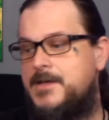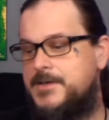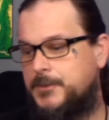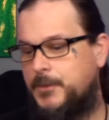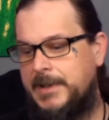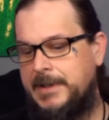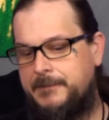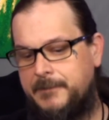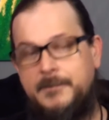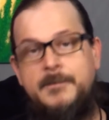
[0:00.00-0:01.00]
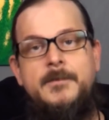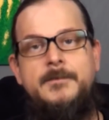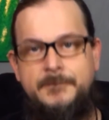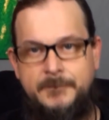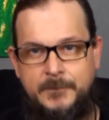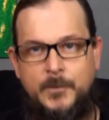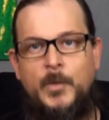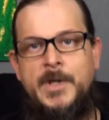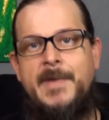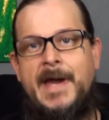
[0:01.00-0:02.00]
So we
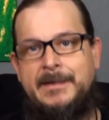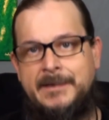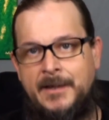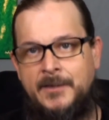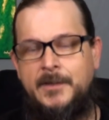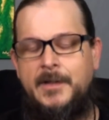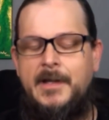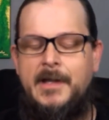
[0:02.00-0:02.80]
backed out.